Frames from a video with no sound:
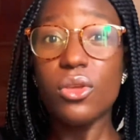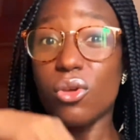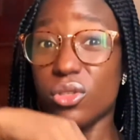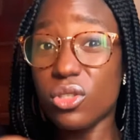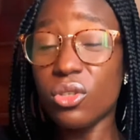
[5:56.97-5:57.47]

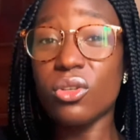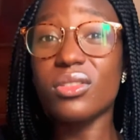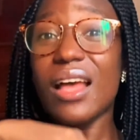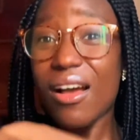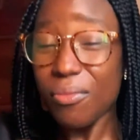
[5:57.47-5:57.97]
Your
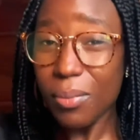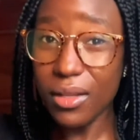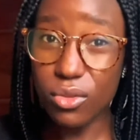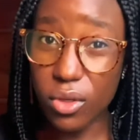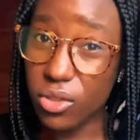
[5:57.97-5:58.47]
seniors have
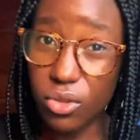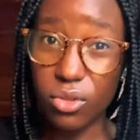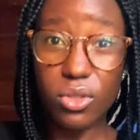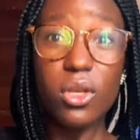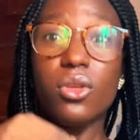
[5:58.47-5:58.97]
passed questions.